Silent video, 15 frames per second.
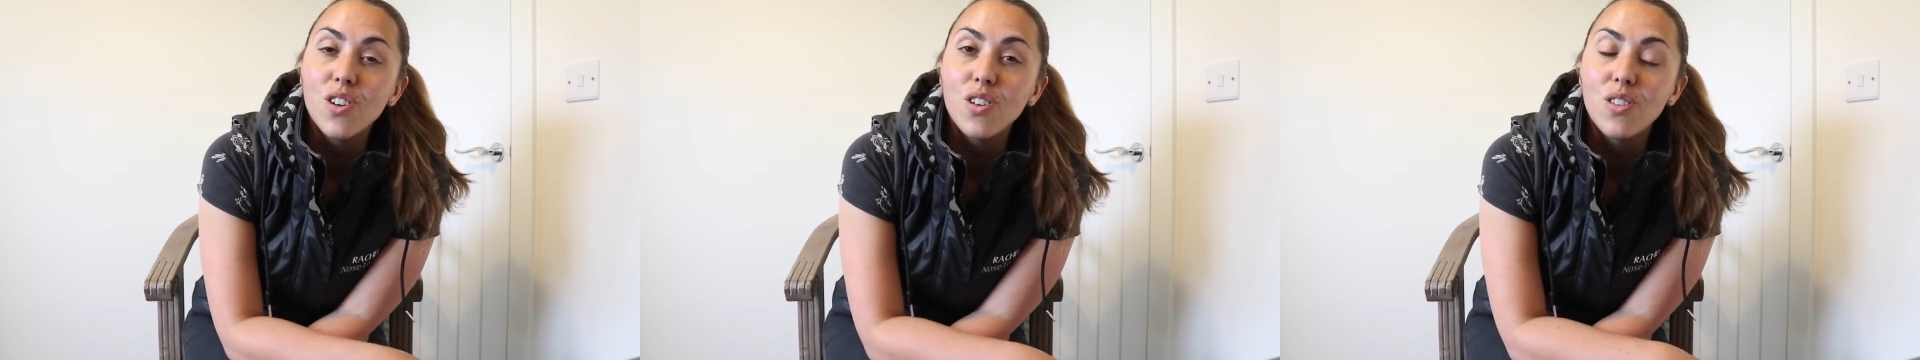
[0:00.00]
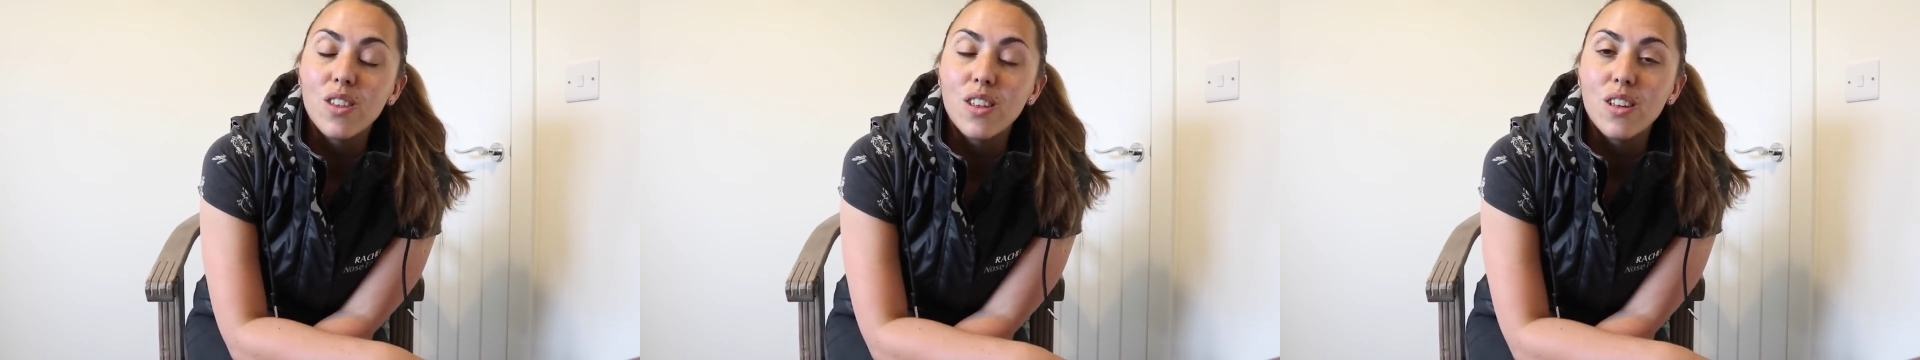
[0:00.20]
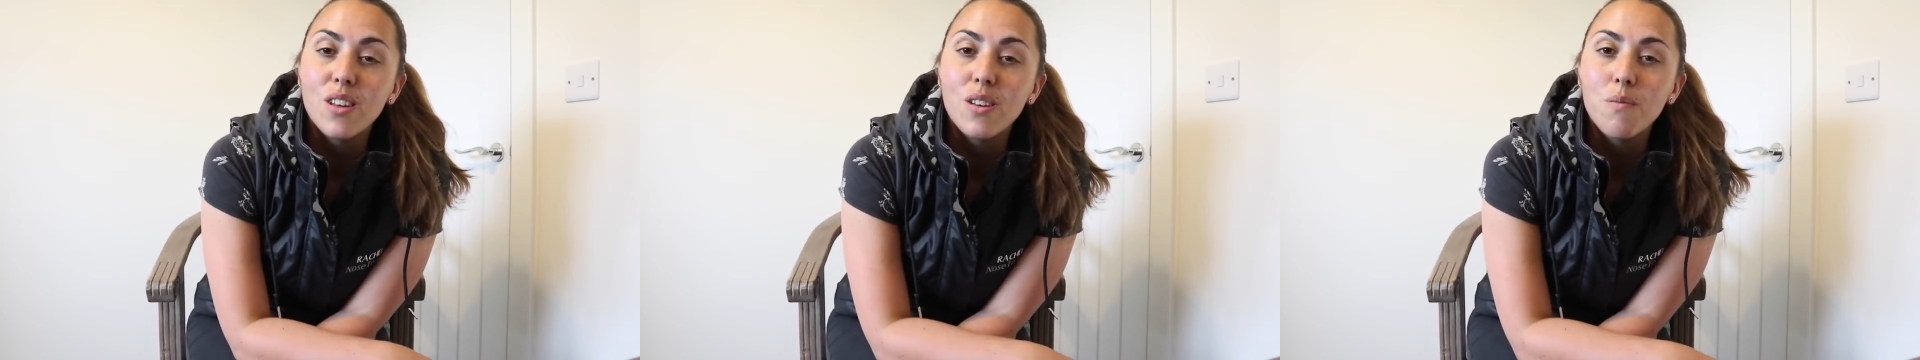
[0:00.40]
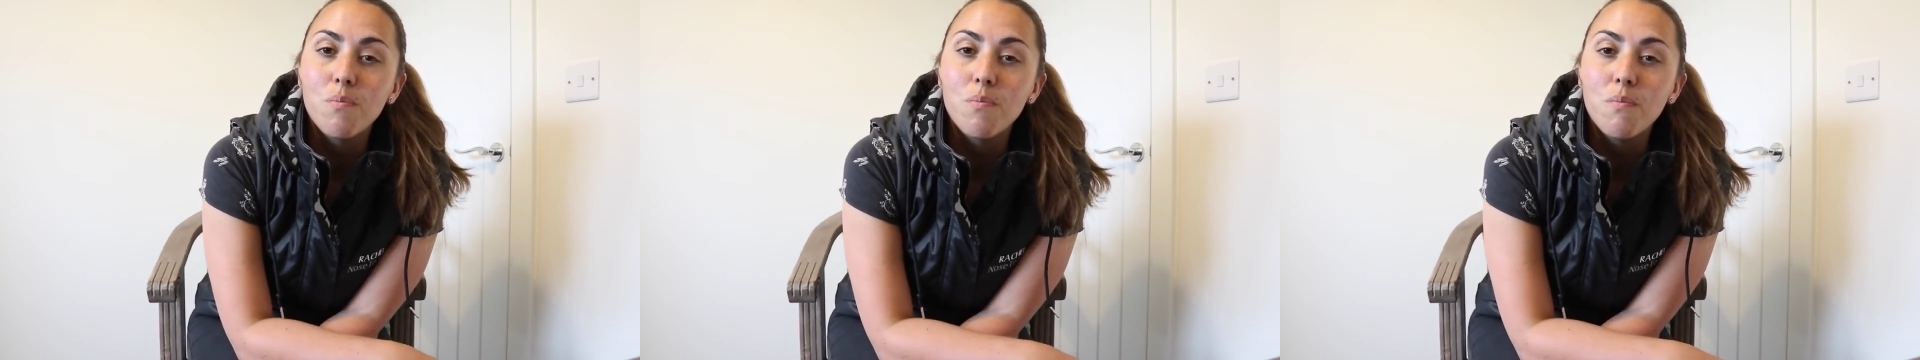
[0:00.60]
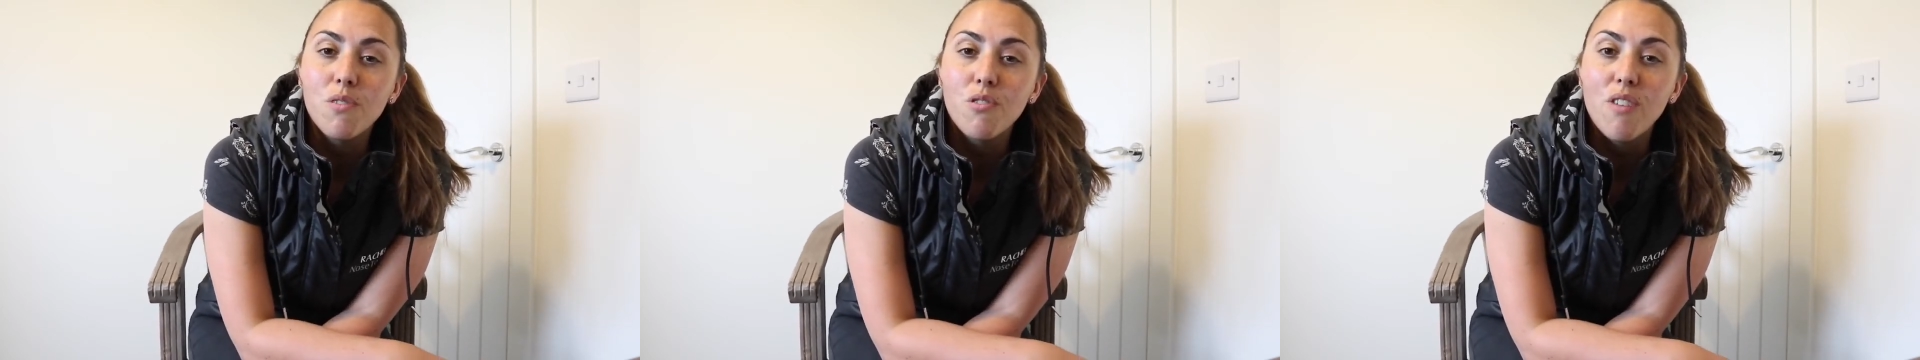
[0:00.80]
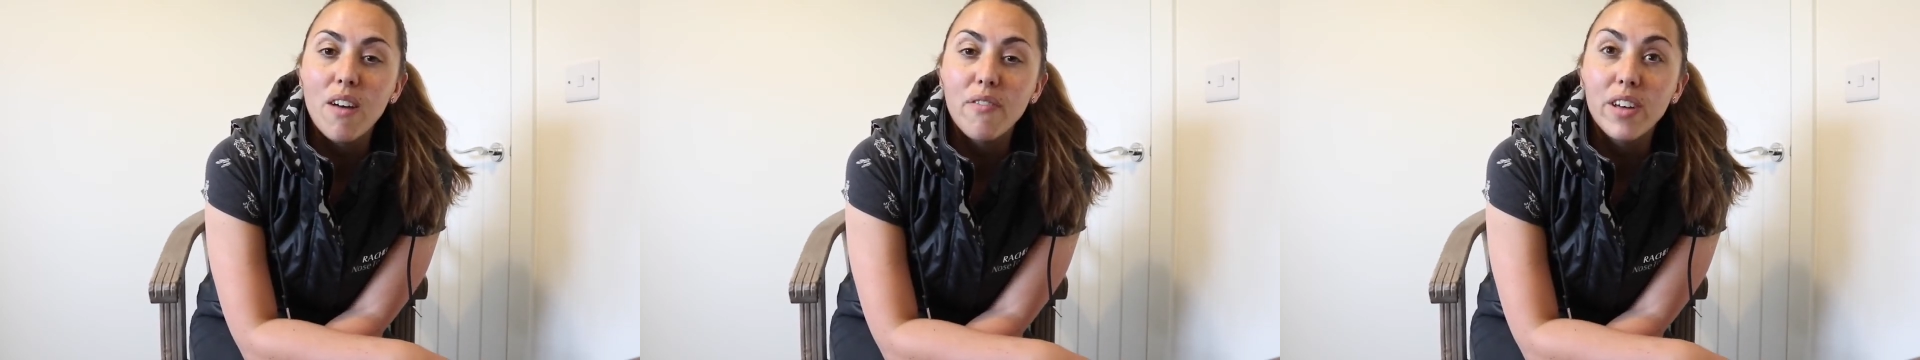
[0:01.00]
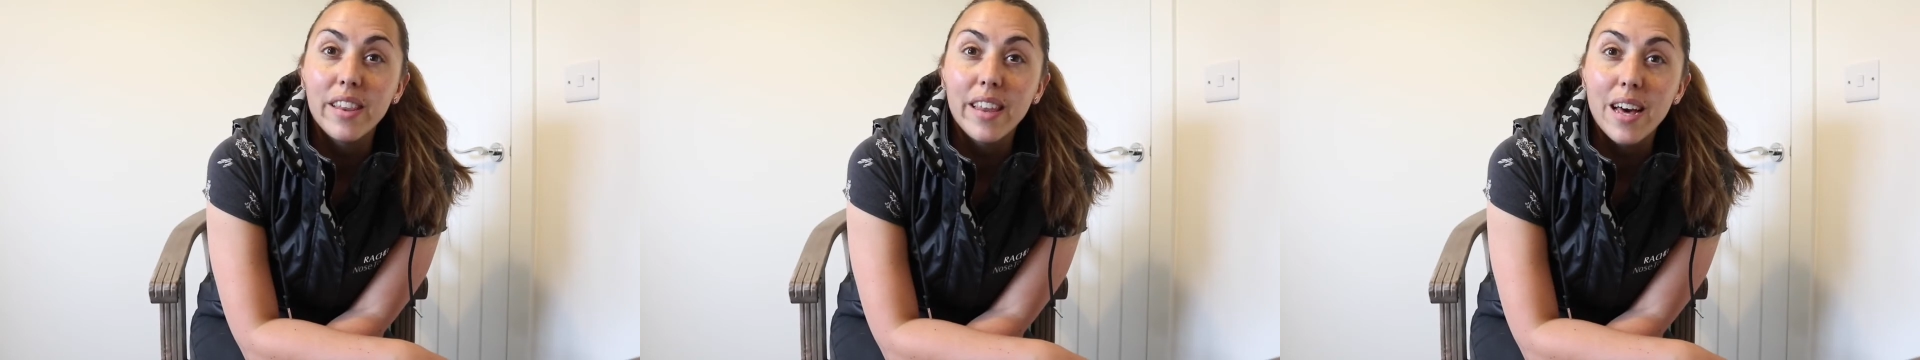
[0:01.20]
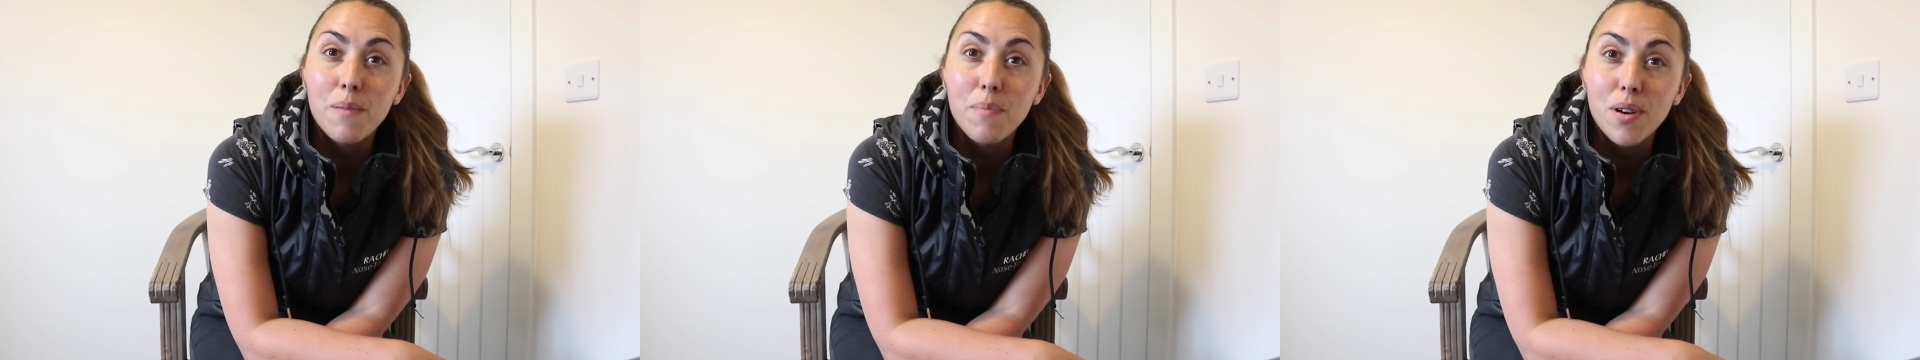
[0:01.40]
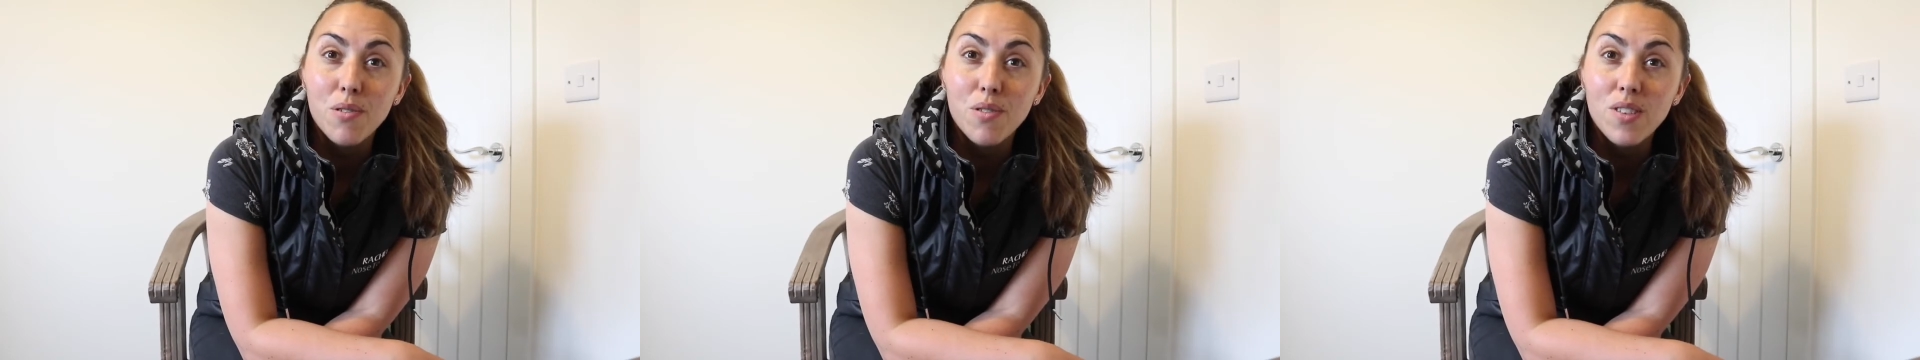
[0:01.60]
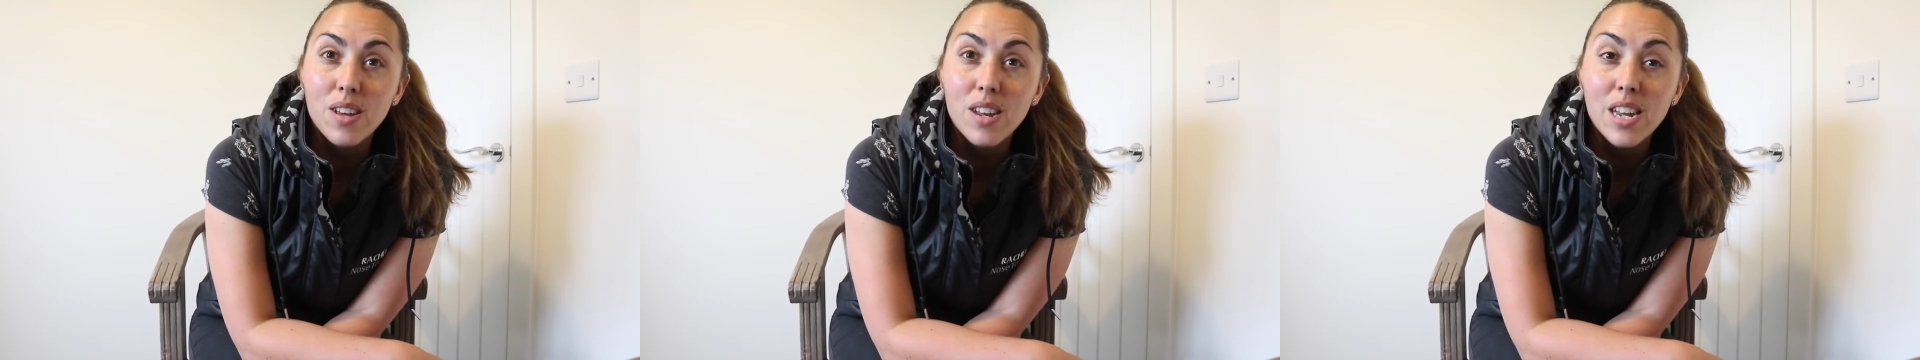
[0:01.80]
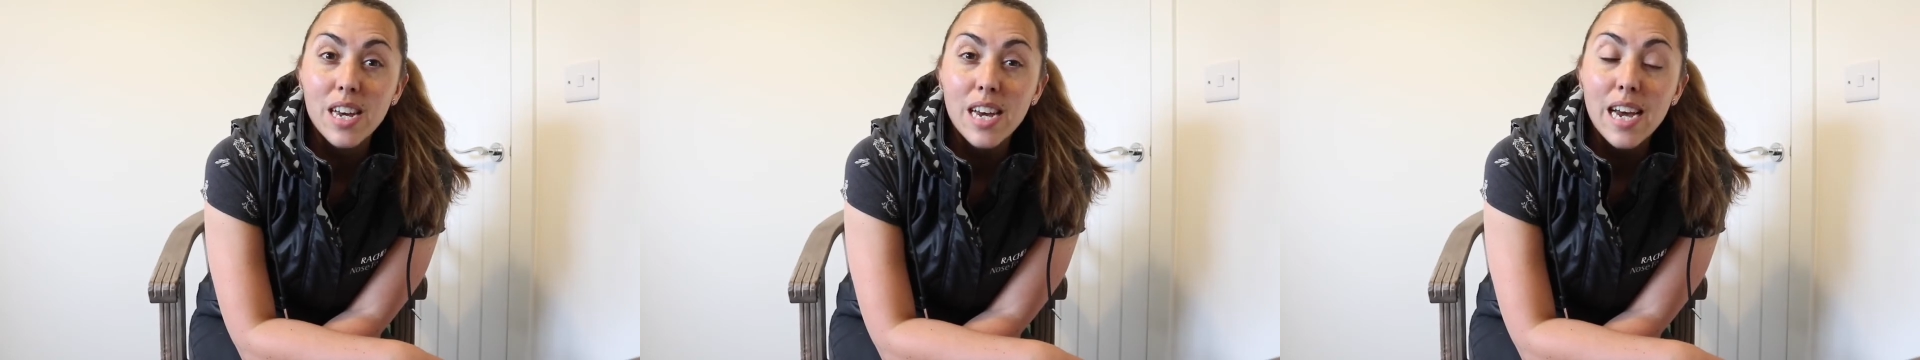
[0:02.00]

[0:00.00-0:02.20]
on the graphic that I posted,